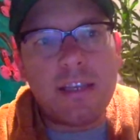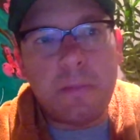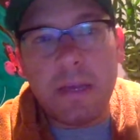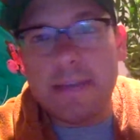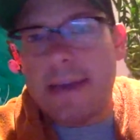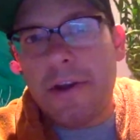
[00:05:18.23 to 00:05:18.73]

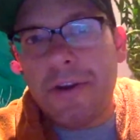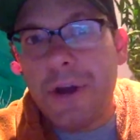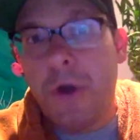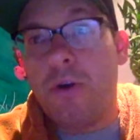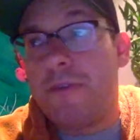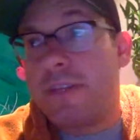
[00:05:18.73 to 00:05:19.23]
because I don't
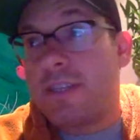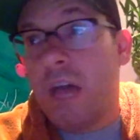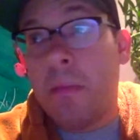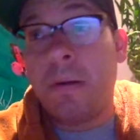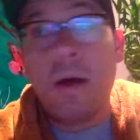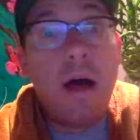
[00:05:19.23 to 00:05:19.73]
know if it's
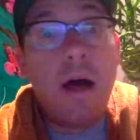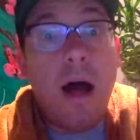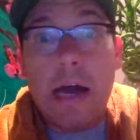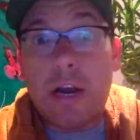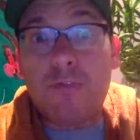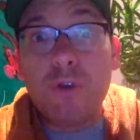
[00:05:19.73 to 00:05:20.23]
up on
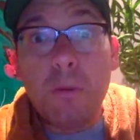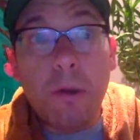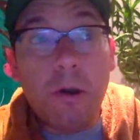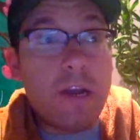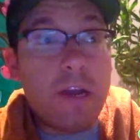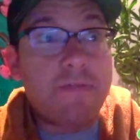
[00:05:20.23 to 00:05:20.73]
a
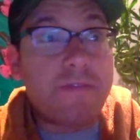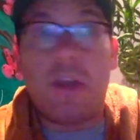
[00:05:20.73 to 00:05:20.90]
rumor, if